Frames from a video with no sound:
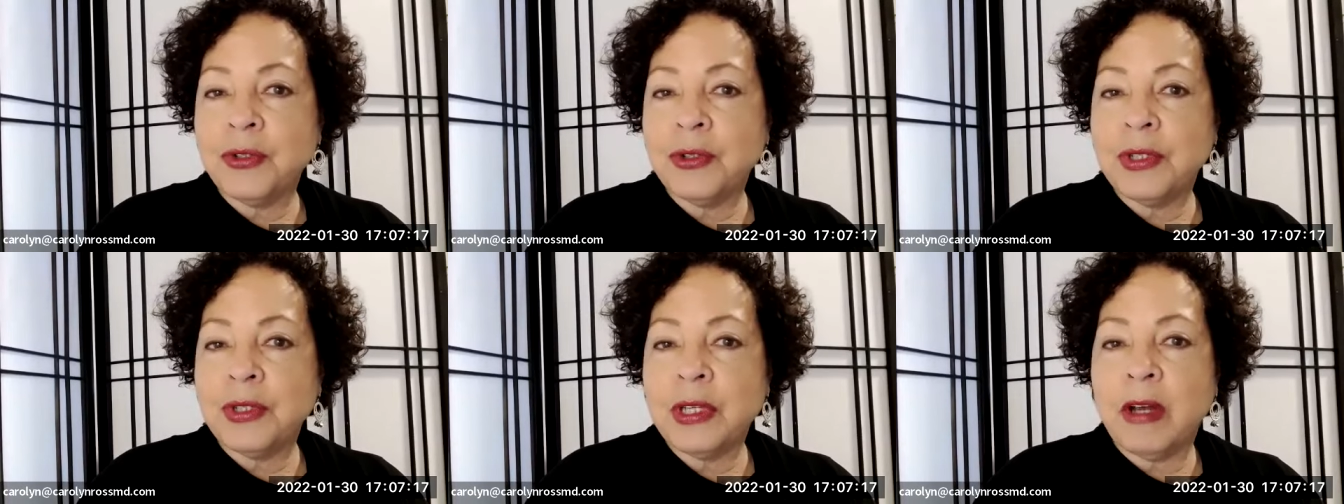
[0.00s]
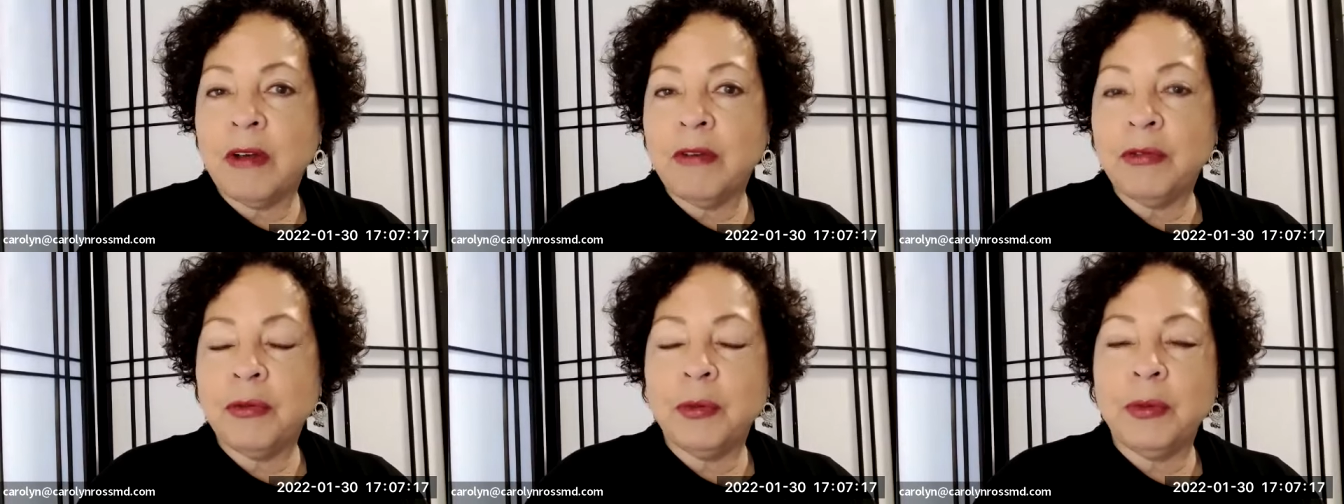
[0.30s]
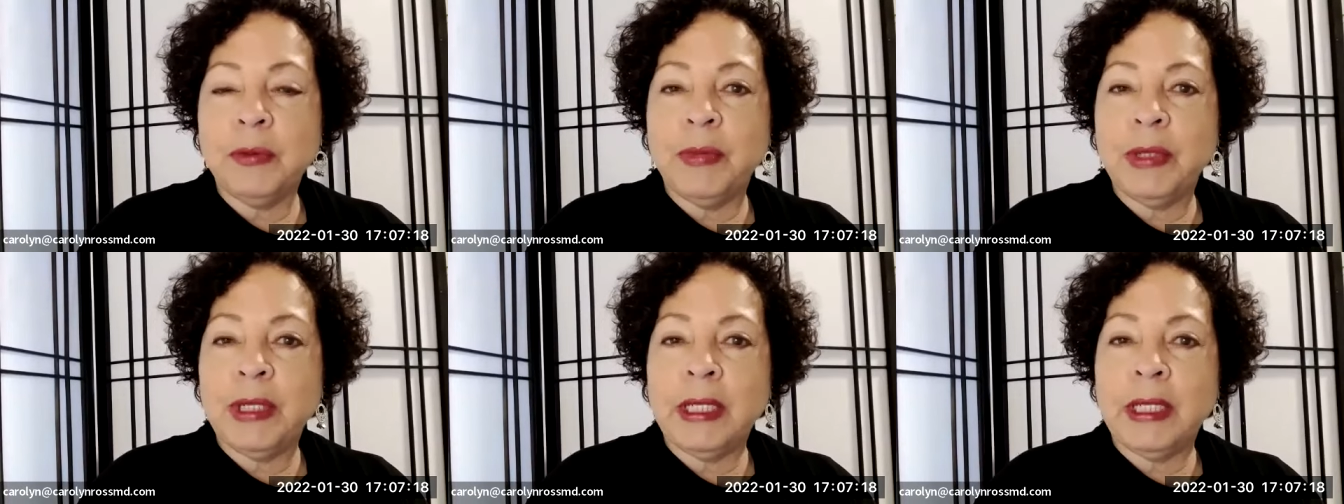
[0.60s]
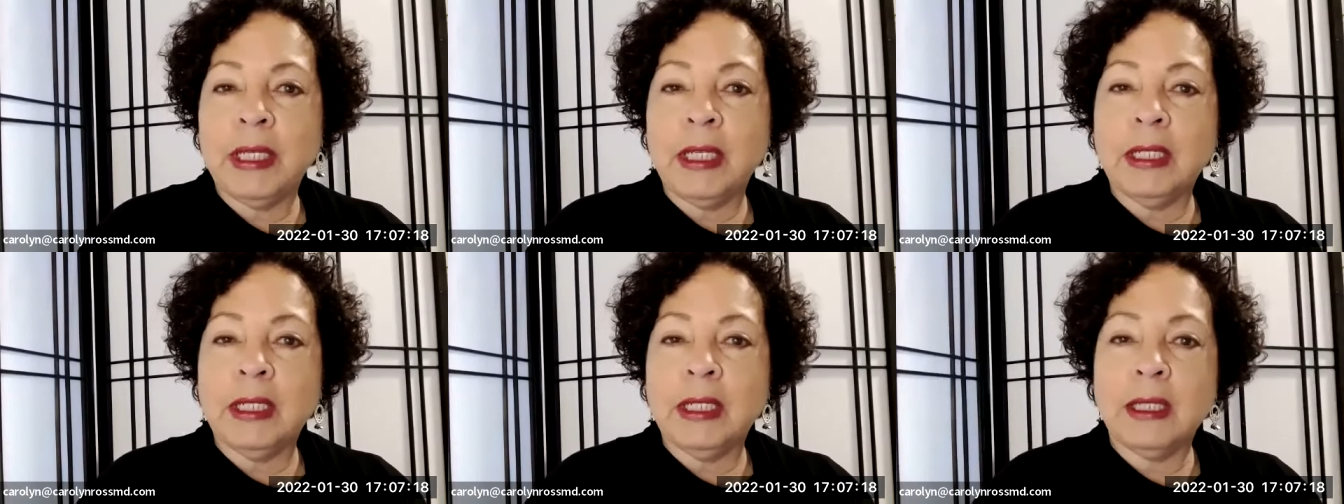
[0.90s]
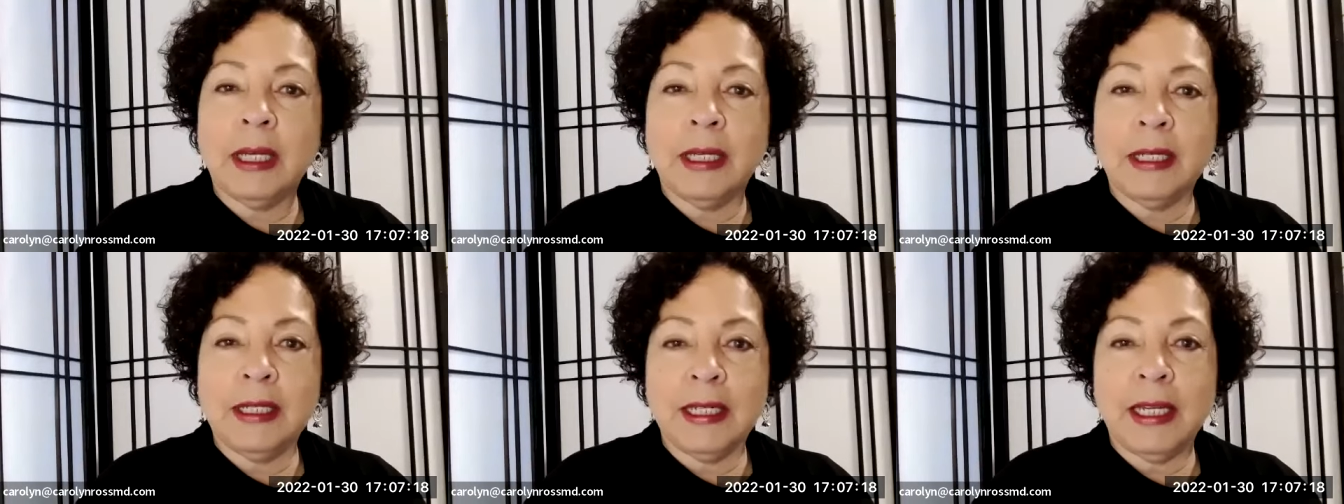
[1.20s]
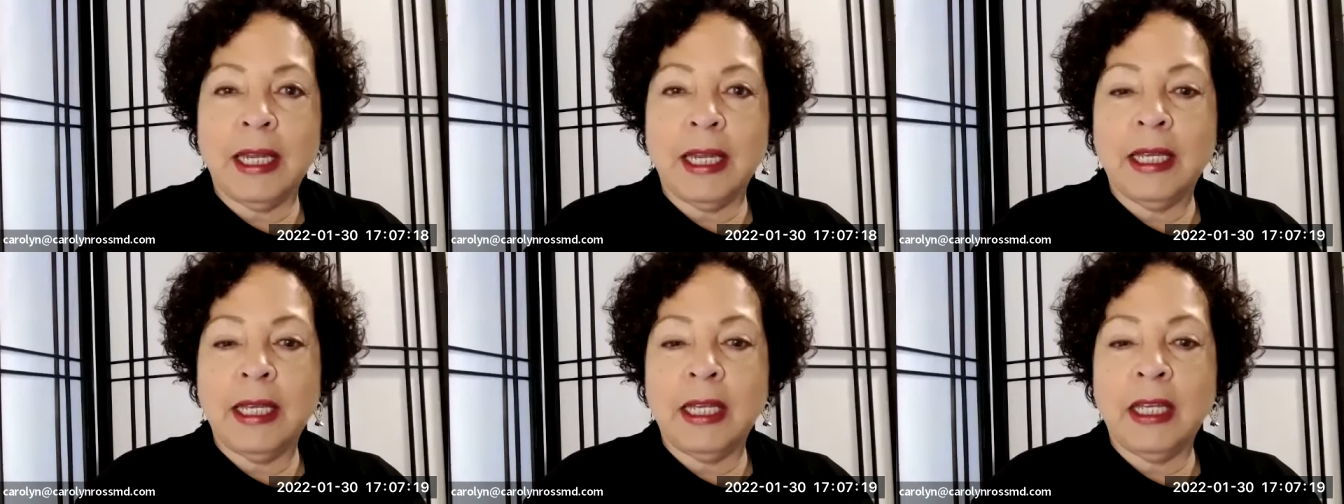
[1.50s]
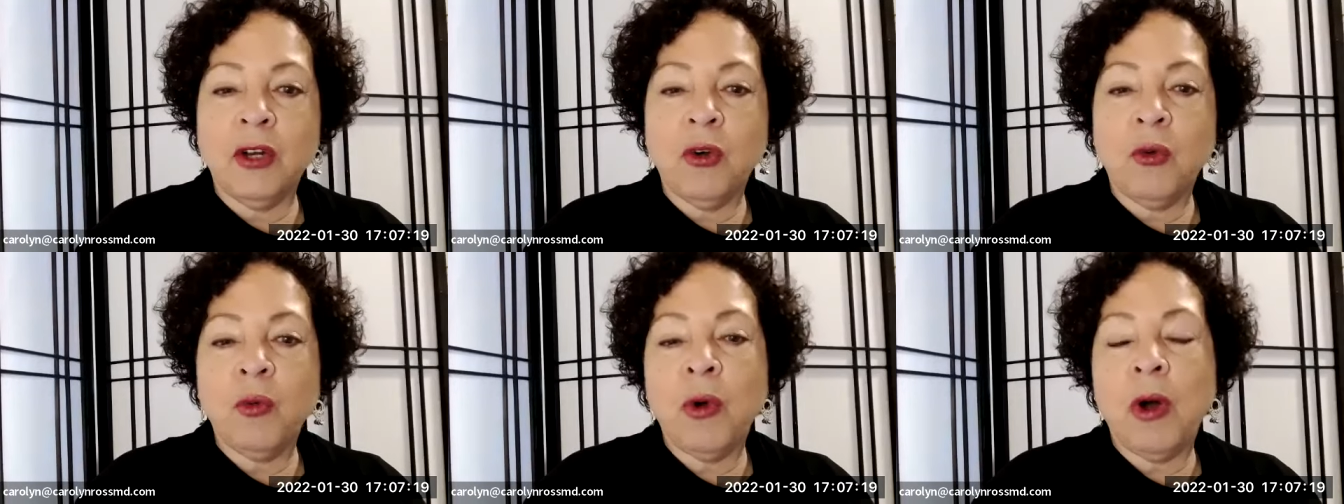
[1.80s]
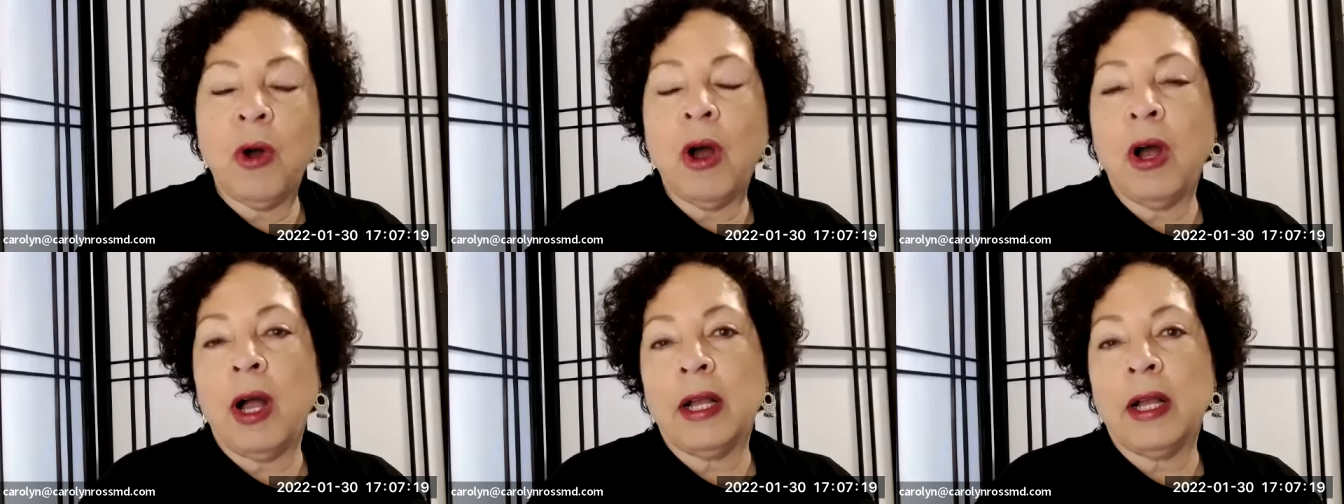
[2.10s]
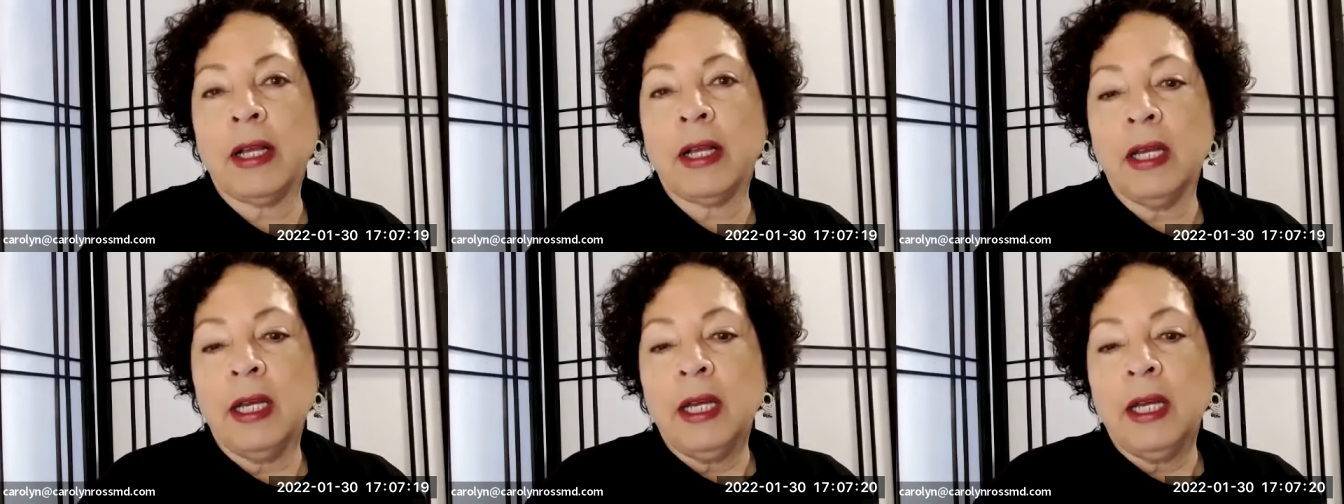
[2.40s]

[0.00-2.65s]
yourself would be like taking a walk,